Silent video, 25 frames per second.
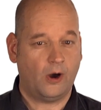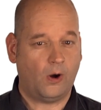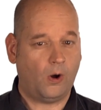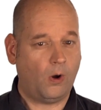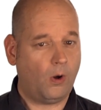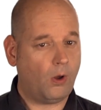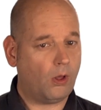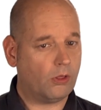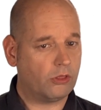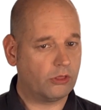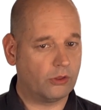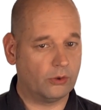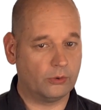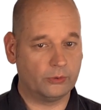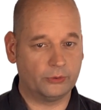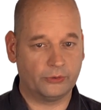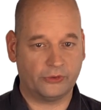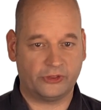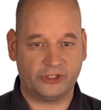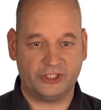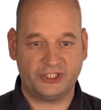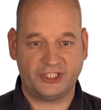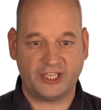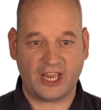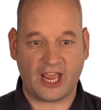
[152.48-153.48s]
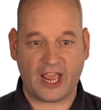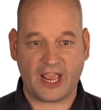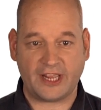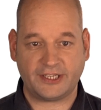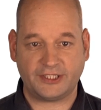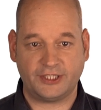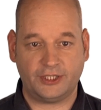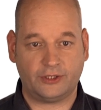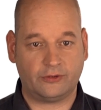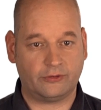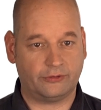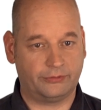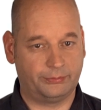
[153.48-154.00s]
Although the
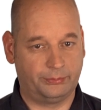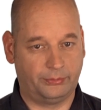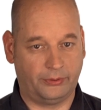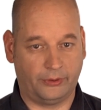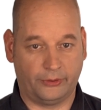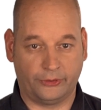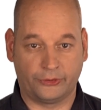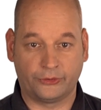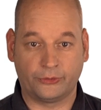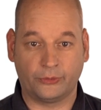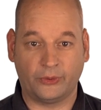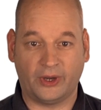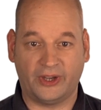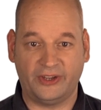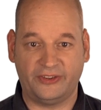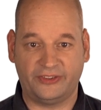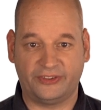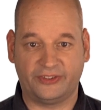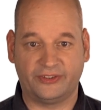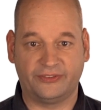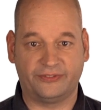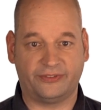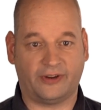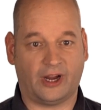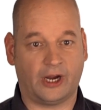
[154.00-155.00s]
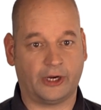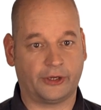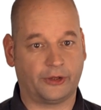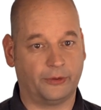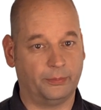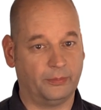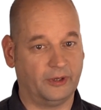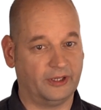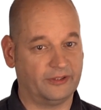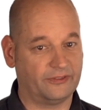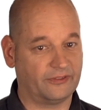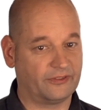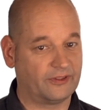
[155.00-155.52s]
tactic of persuasive
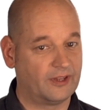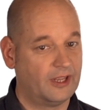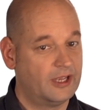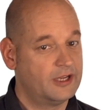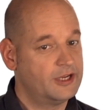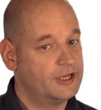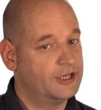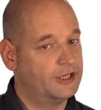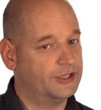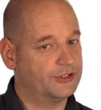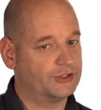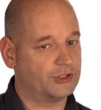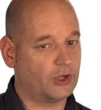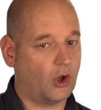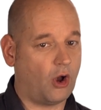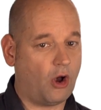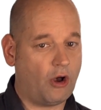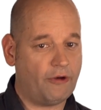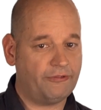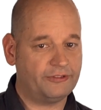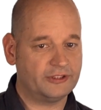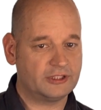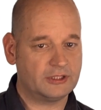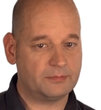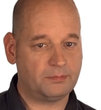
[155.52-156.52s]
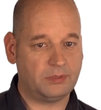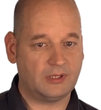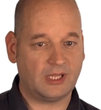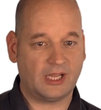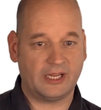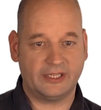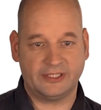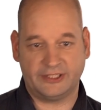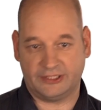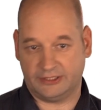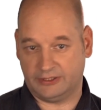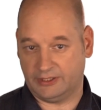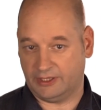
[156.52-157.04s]
arguments is often
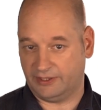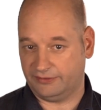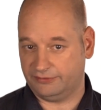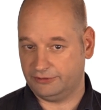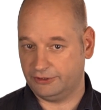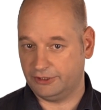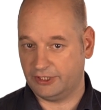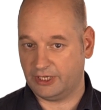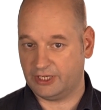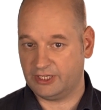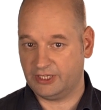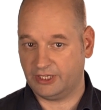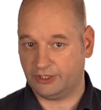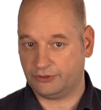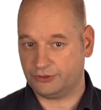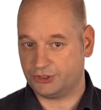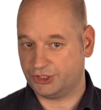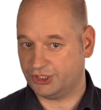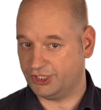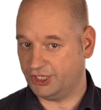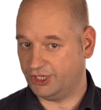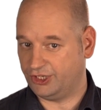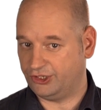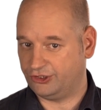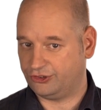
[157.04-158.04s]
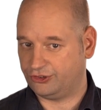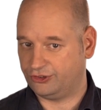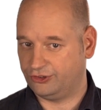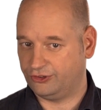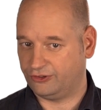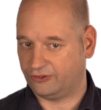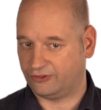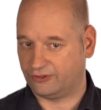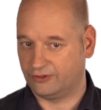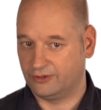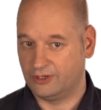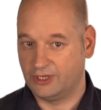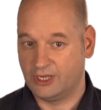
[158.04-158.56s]
applied in everyday
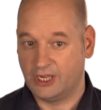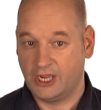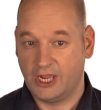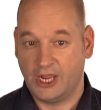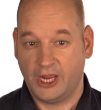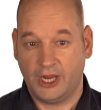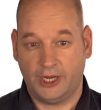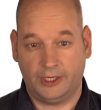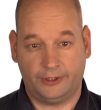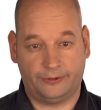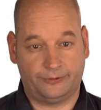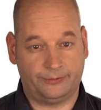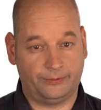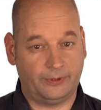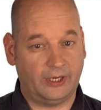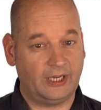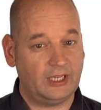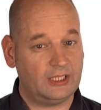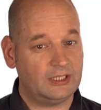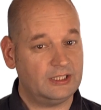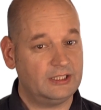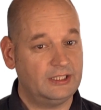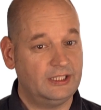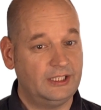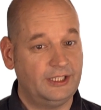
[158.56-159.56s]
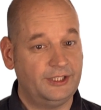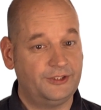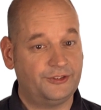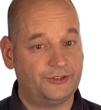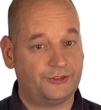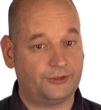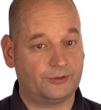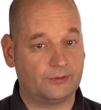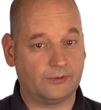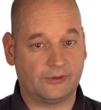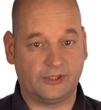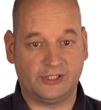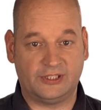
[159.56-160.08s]
negotiations, it rarely leads
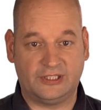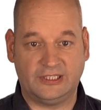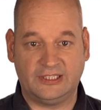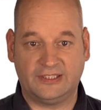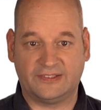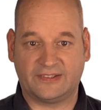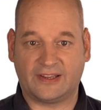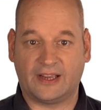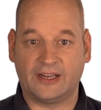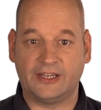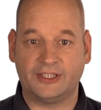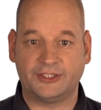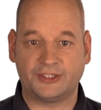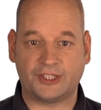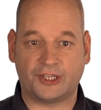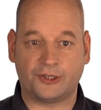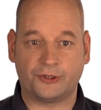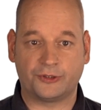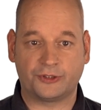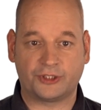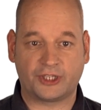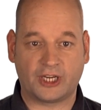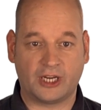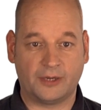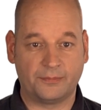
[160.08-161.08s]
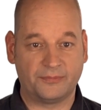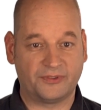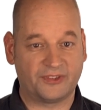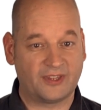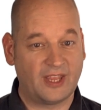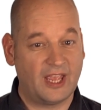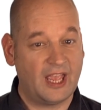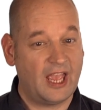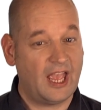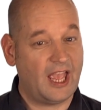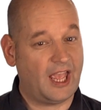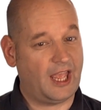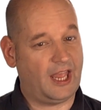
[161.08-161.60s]
to the desired outcomes
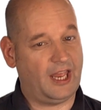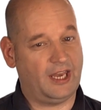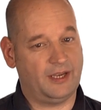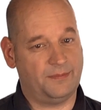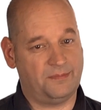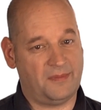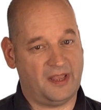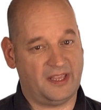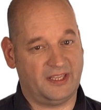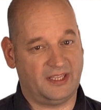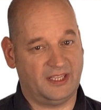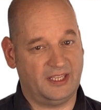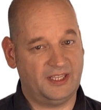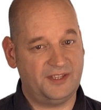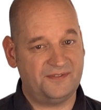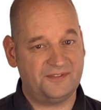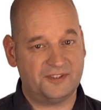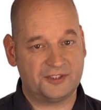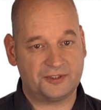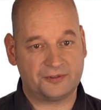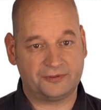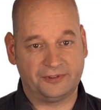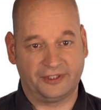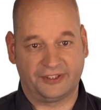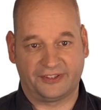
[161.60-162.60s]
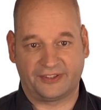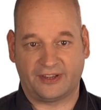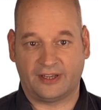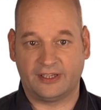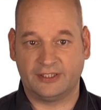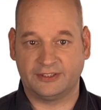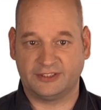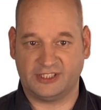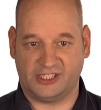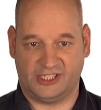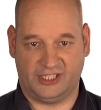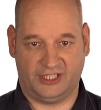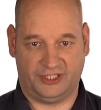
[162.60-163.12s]
and may even
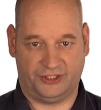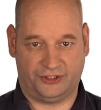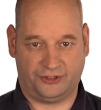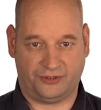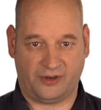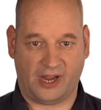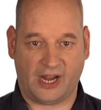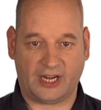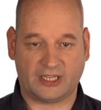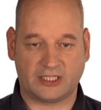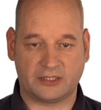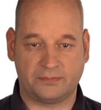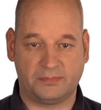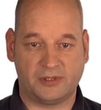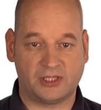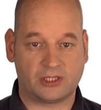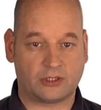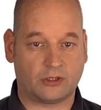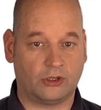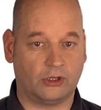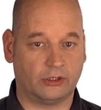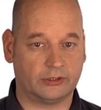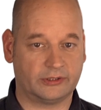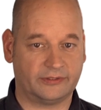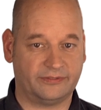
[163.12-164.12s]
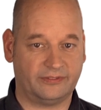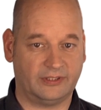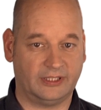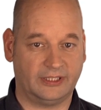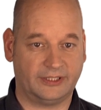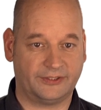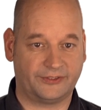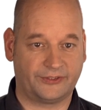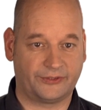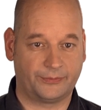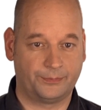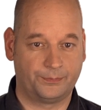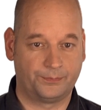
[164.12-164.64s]
result in intractable
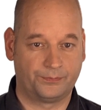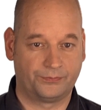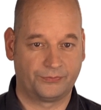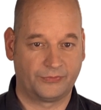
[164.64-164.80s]
conflicts.